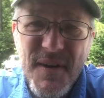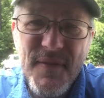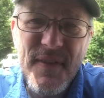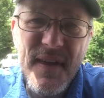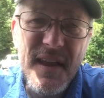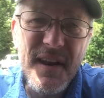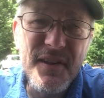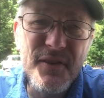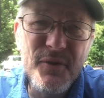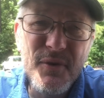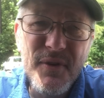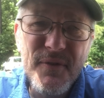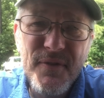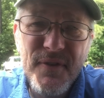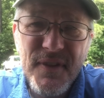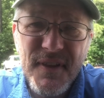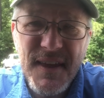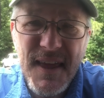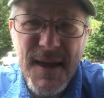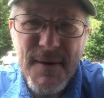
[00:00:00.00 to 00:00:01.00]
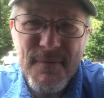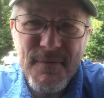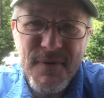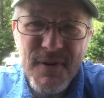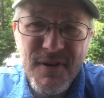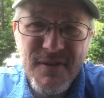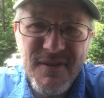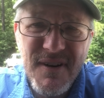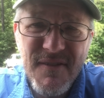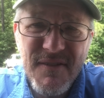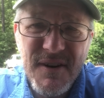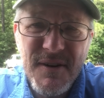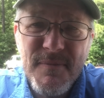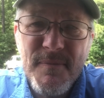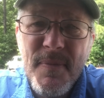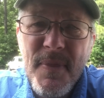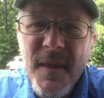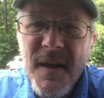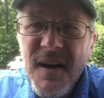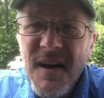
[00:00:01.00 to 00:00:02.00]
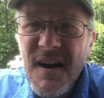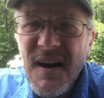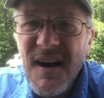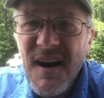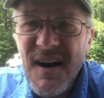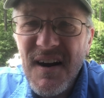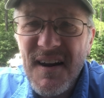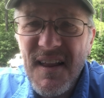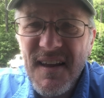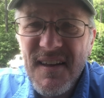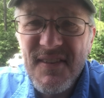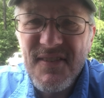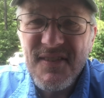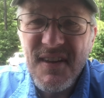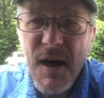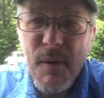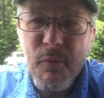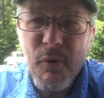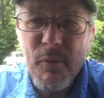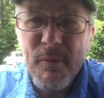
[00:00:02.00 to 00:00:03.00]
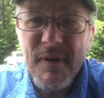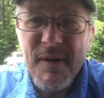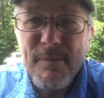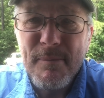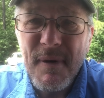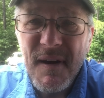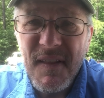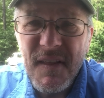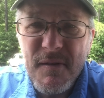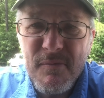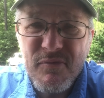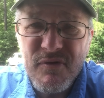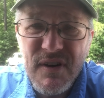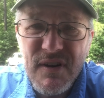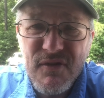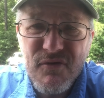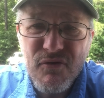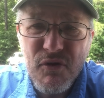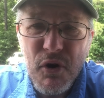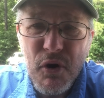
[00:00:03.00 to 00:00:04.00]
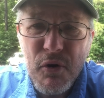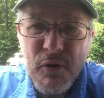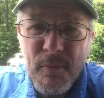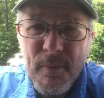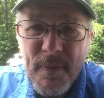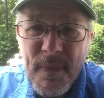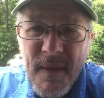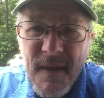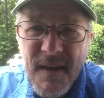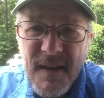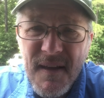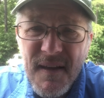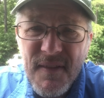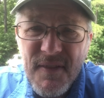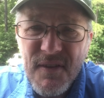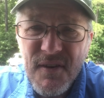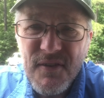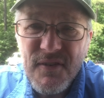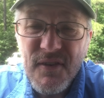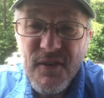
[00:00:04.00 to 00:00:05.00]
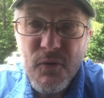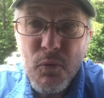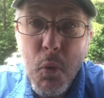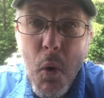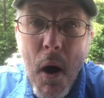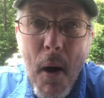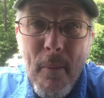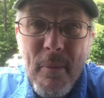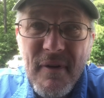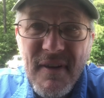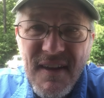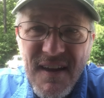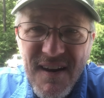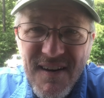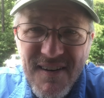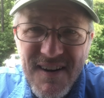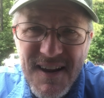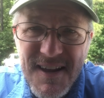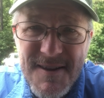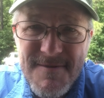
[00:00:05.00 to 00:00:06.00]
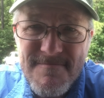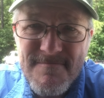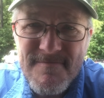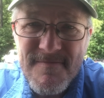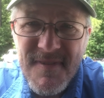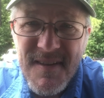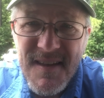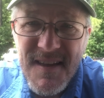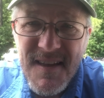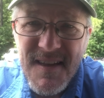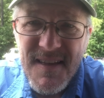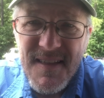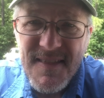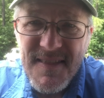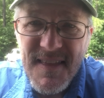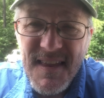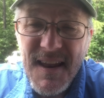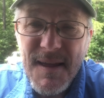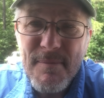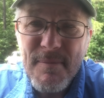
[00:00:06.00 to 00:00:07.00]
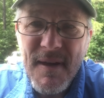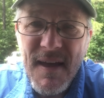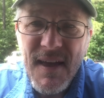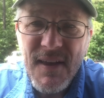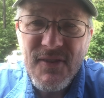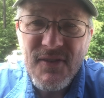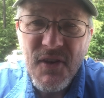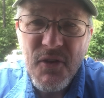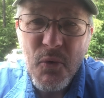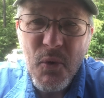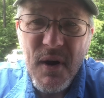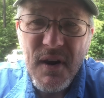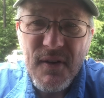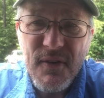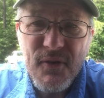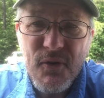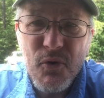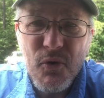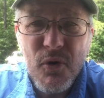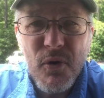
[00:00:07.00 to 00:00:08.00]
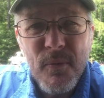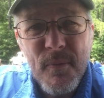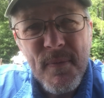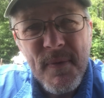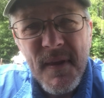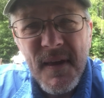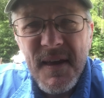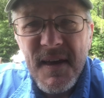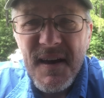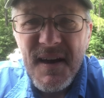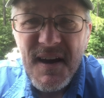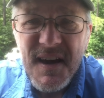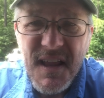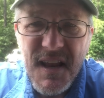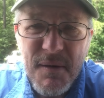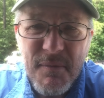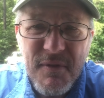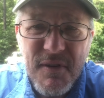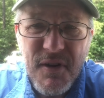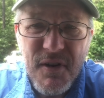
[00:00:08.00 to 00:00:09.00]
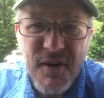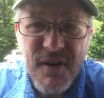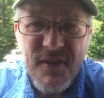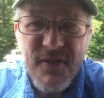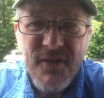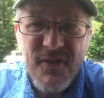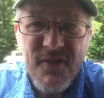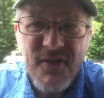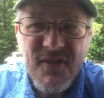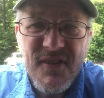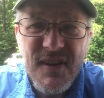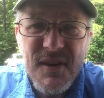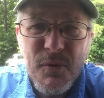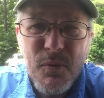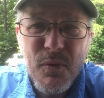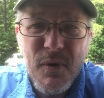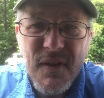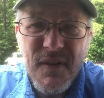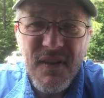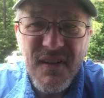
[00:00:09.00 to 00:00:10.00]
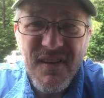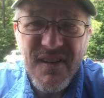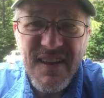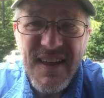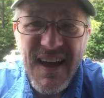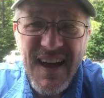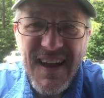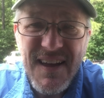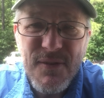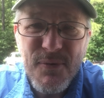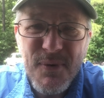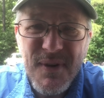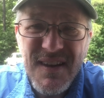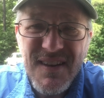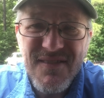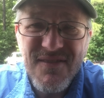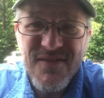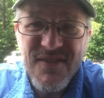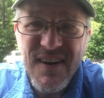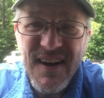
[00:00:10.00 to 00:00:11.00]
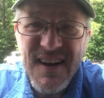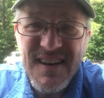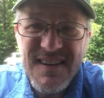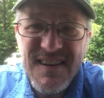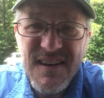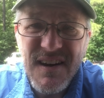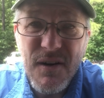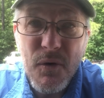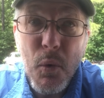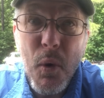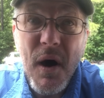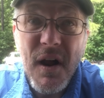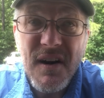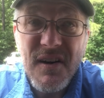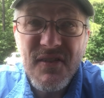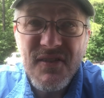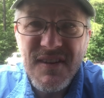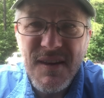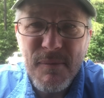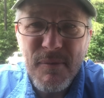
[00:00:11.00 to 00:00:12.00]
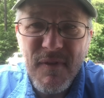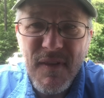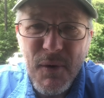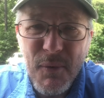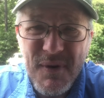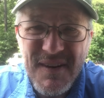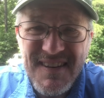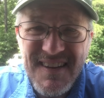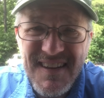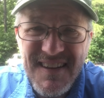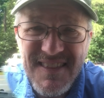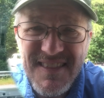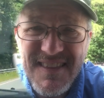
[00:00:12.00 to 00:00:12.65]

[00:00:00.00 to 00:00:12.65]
That'll do it for the Cape Fear River. Our next stop will be Bella Bridge Road. There's a swampy area that I pass on the way to school, and I'm curious to see what little guys we can find in our water sample that we take